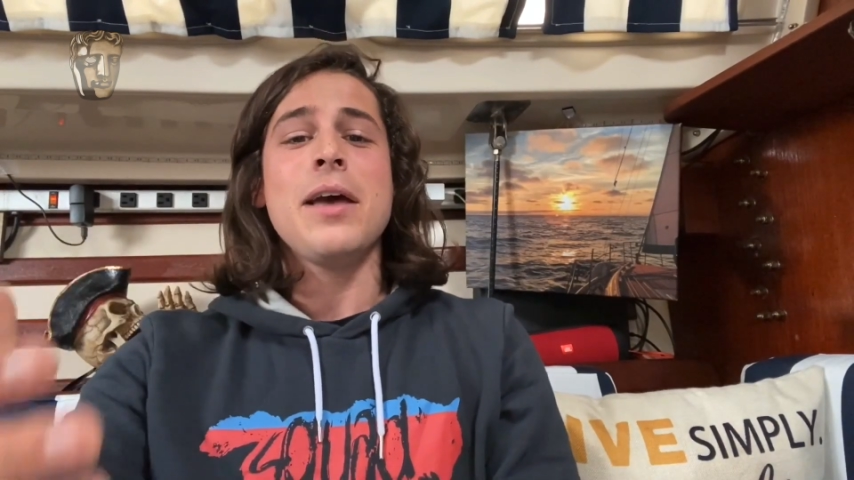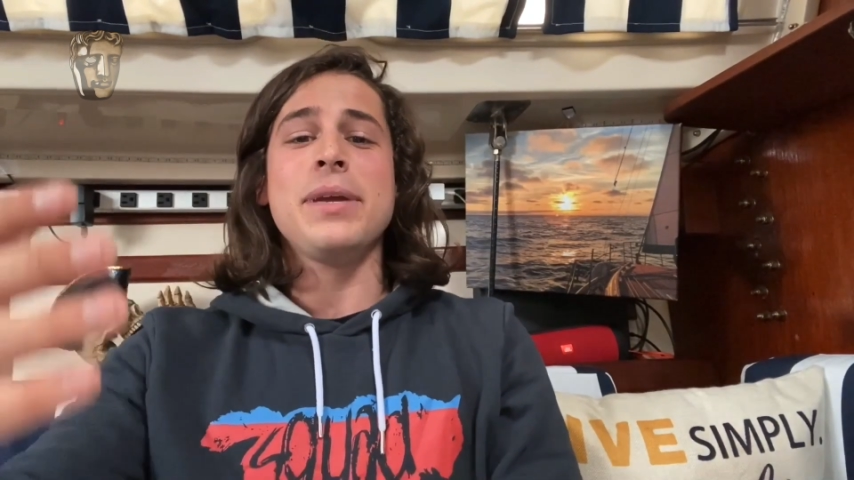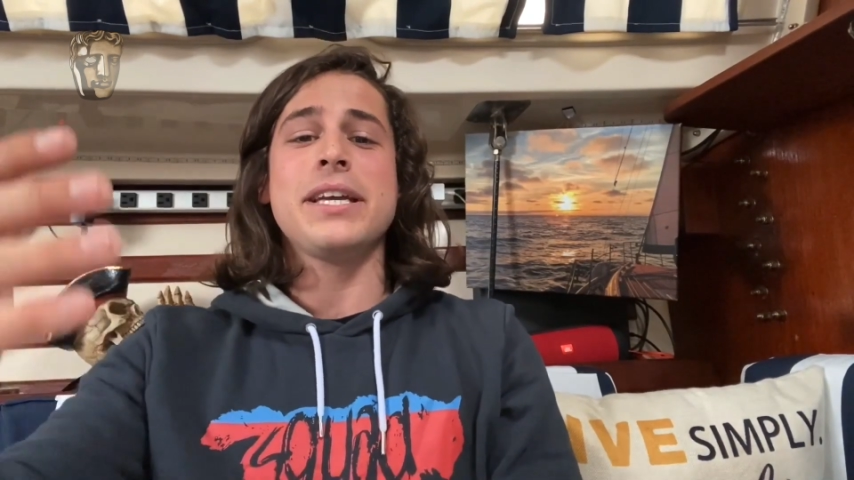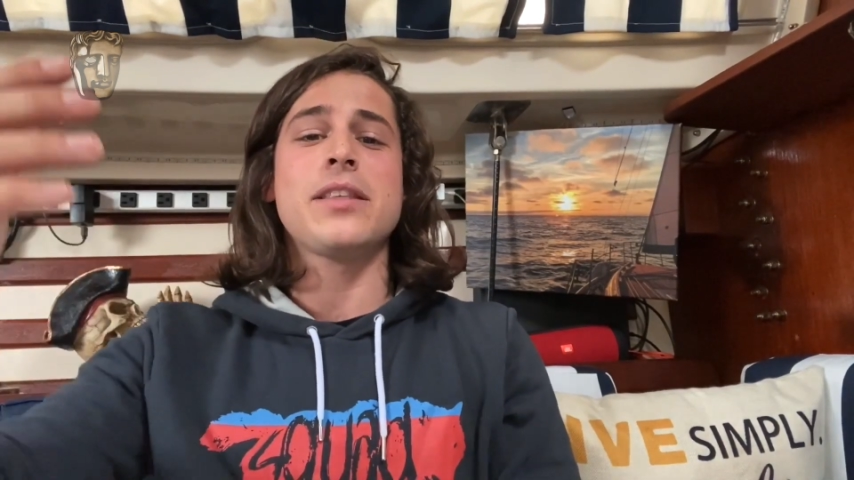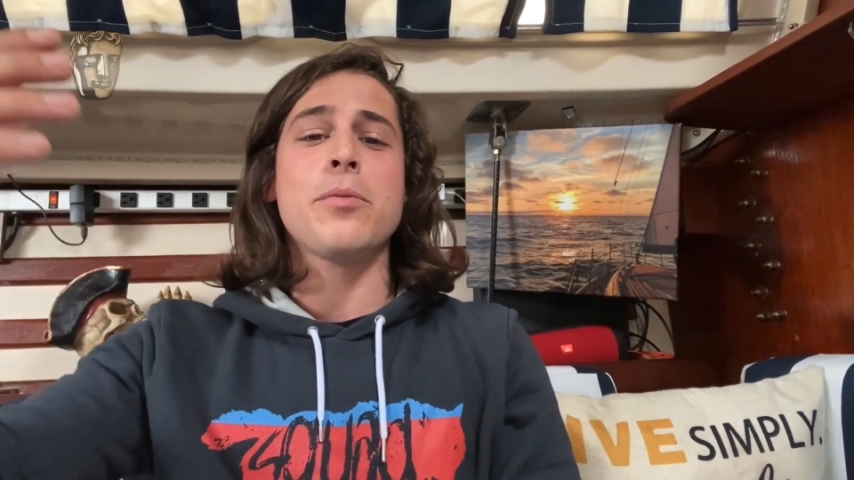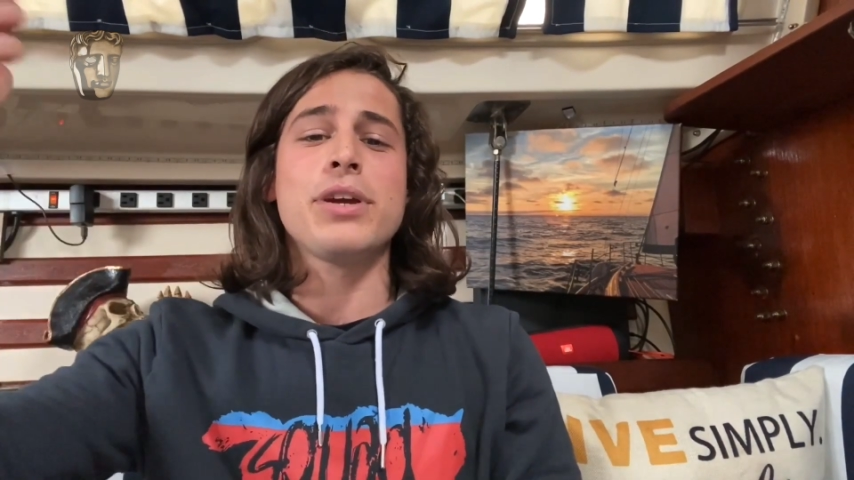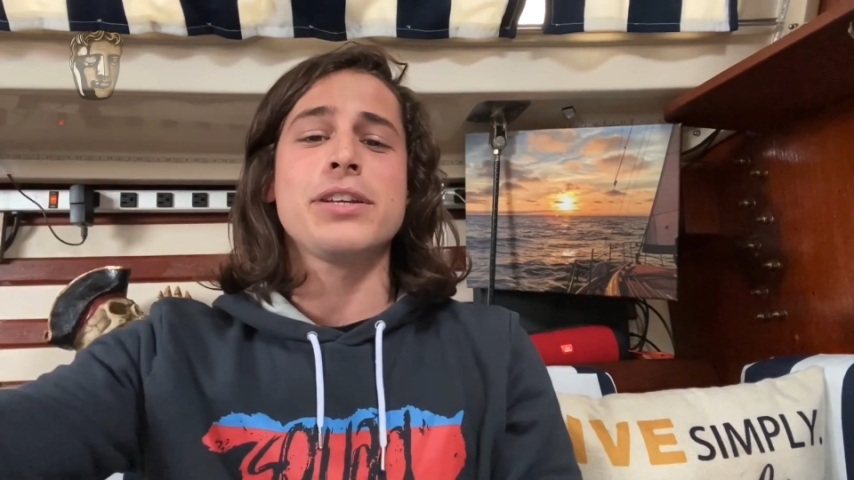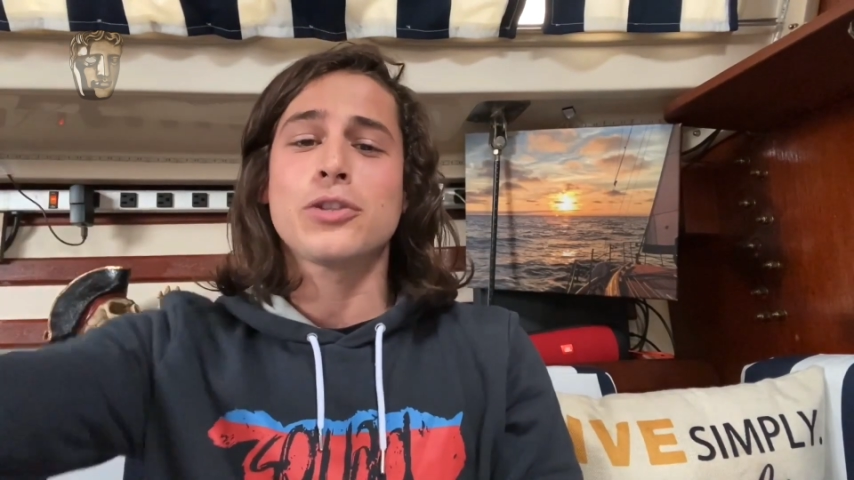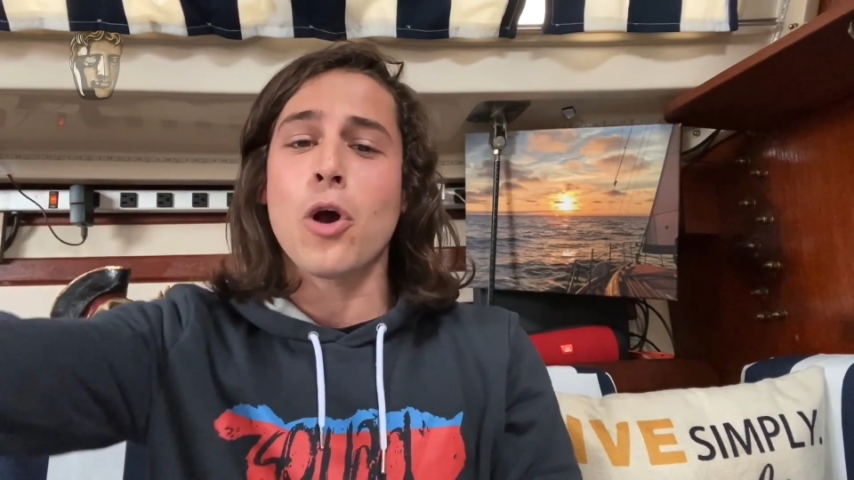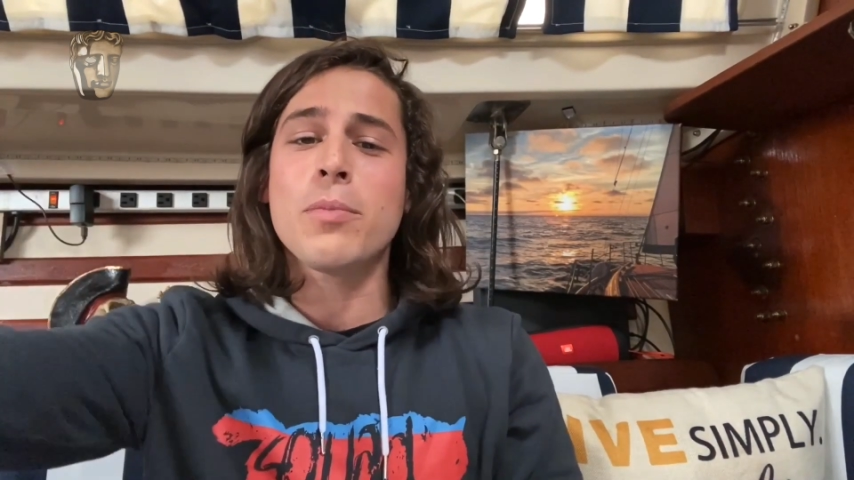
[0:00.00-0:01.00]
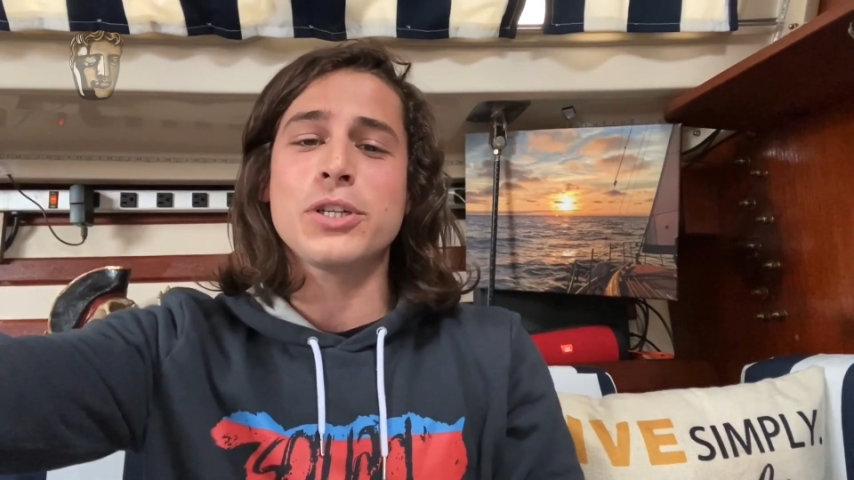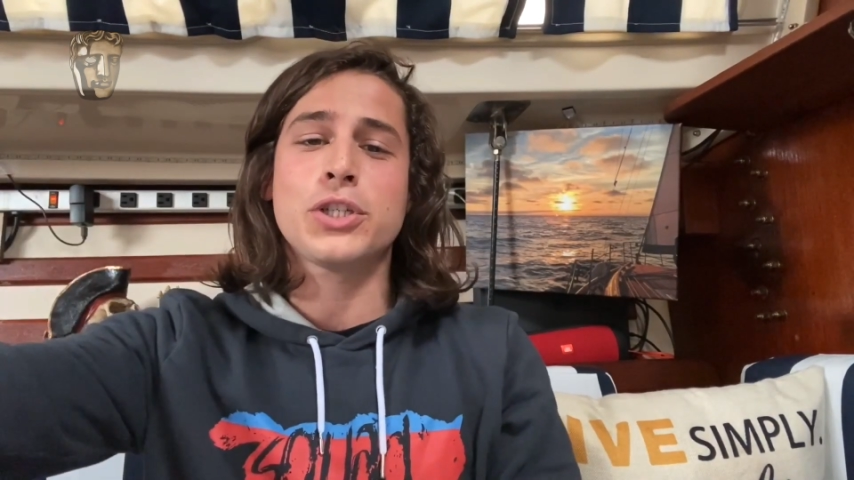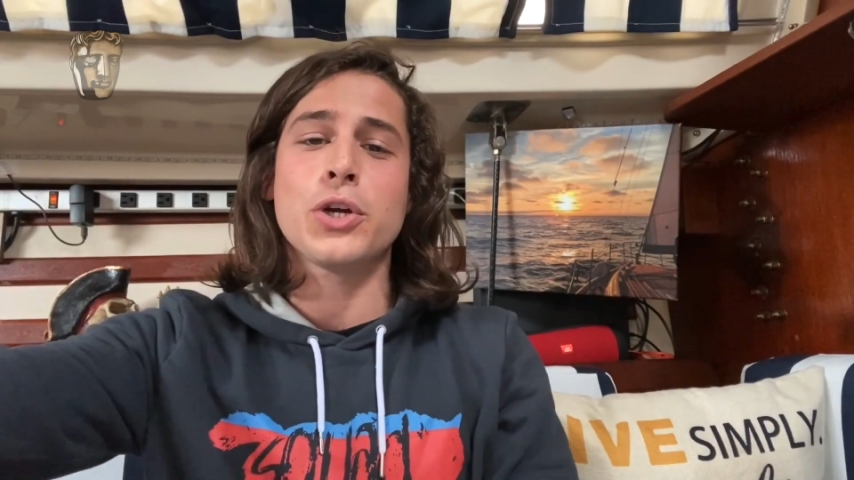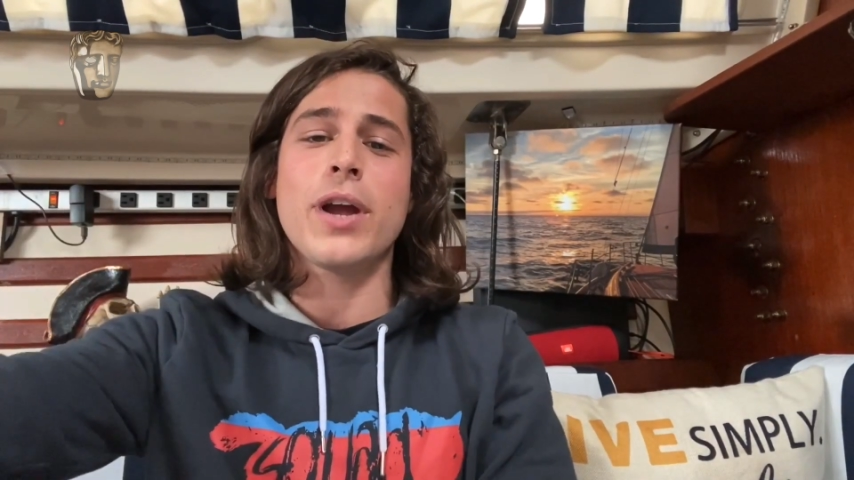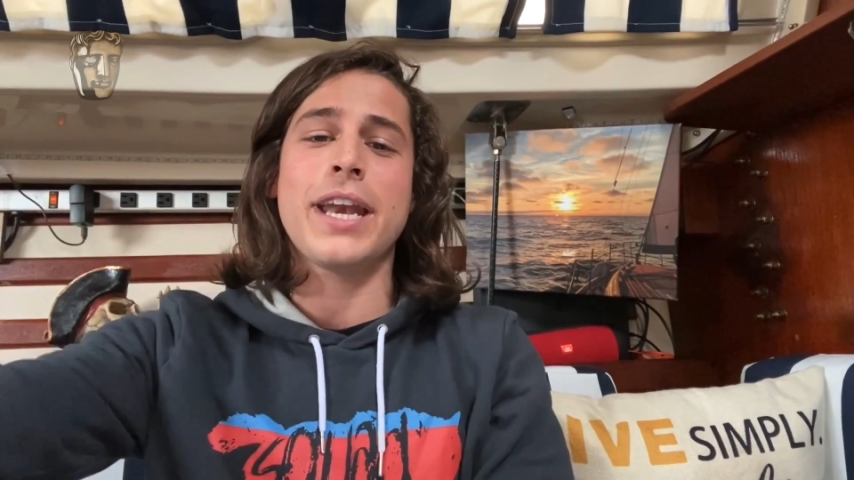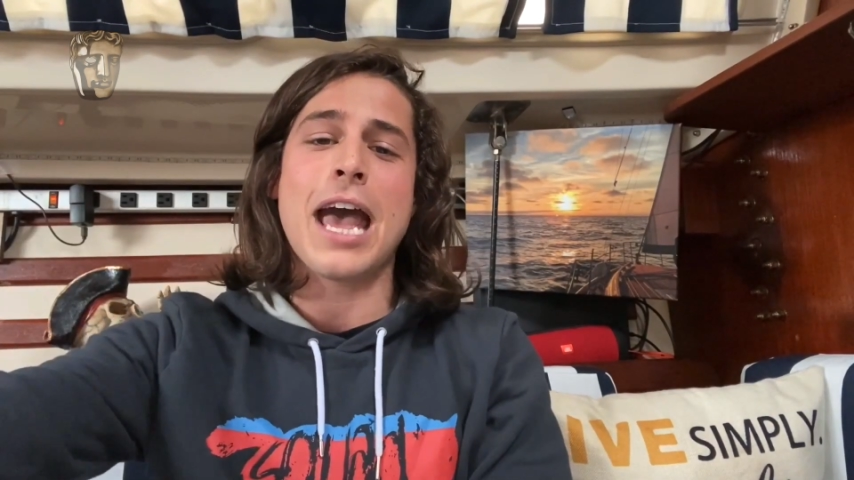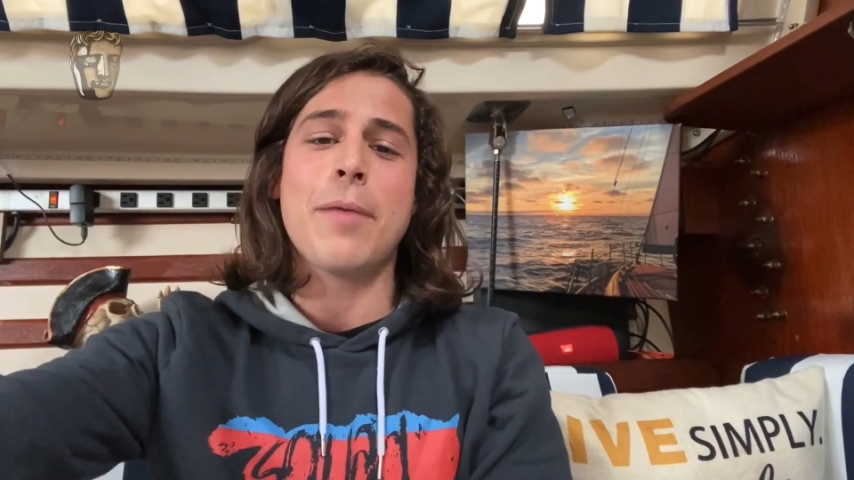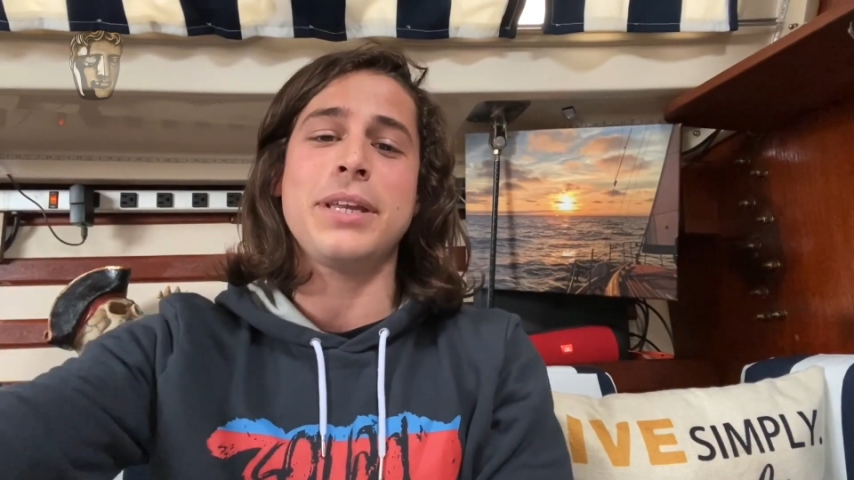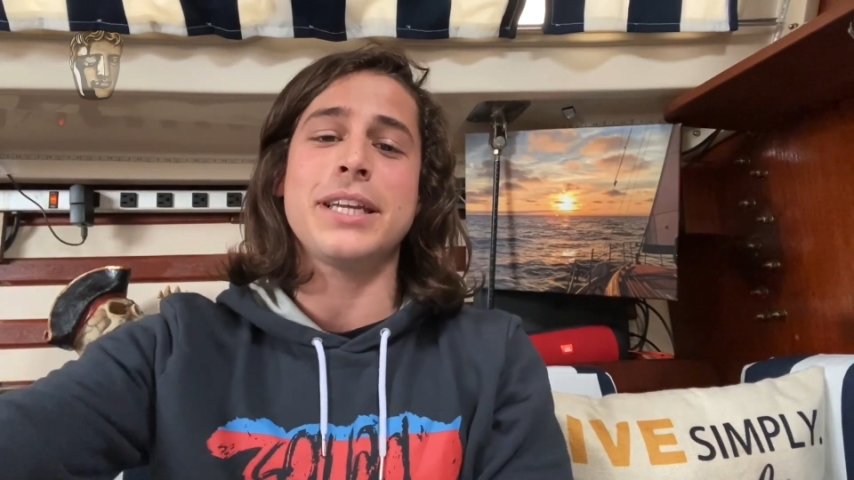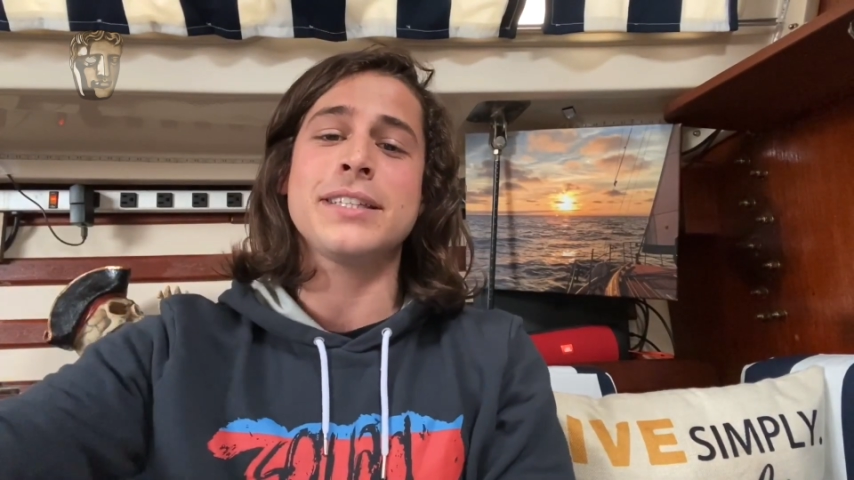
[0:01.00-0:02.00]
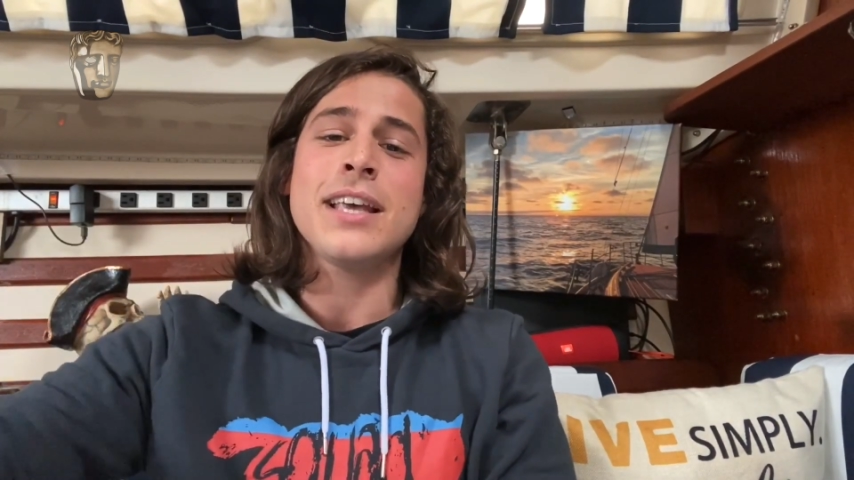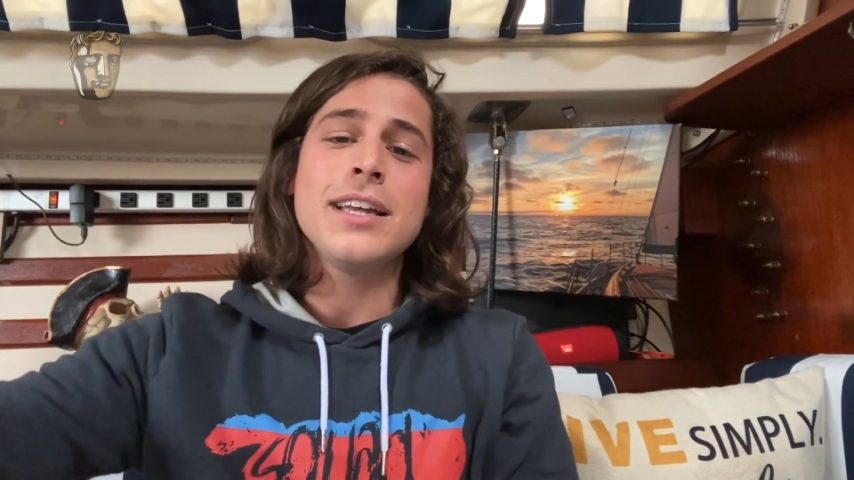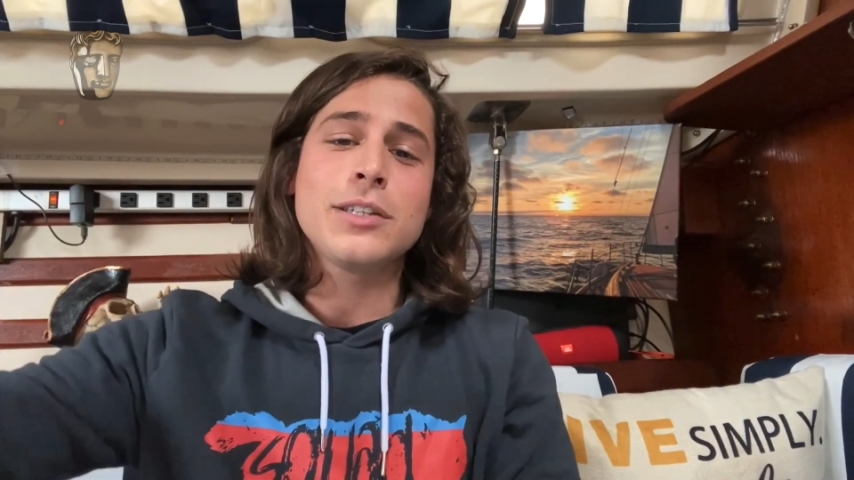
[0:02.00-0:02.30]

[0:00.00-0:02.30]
because they bring so much joy and happiness